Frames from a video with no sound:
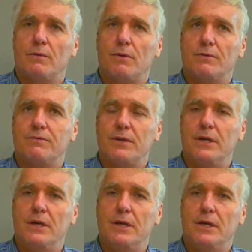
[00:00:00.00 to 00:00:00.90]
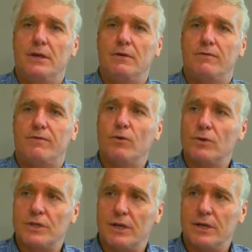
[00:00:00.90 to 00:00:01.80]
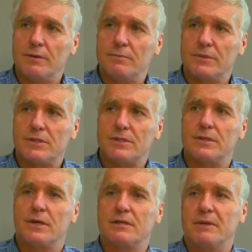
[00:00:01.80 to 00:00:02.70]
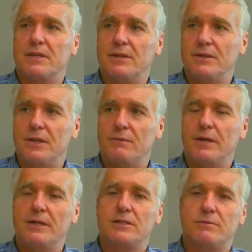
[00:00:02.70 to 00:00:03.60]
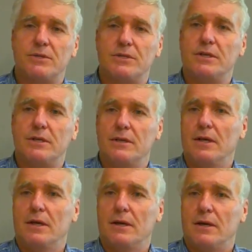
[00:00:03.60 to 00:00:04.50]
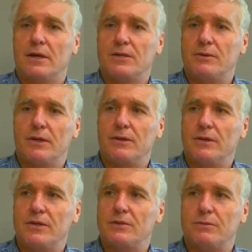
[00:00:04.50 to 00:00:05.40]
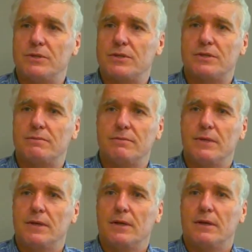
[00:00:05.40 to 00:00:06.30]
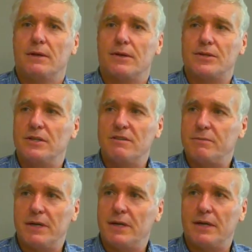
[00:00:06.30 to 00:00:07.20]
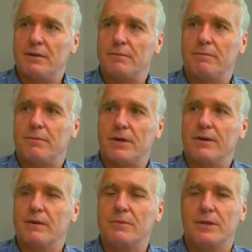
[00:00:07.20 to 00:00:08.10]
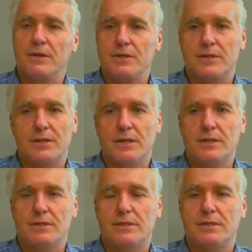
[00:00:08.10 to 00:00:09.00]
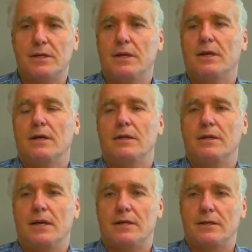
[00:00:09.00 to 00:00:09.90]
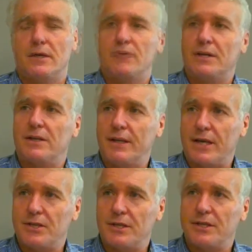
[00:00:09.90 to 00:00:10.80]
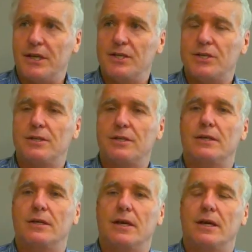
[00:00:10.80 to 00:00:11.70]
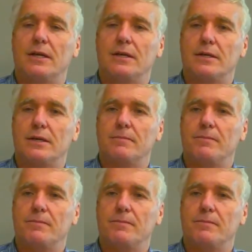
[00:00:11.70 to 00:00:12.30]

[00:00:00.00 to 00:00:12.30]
roughly 4 times expected learning rates, which to our knowledge was not achieved by any other program with Indigenous kids. That attracted national attention, and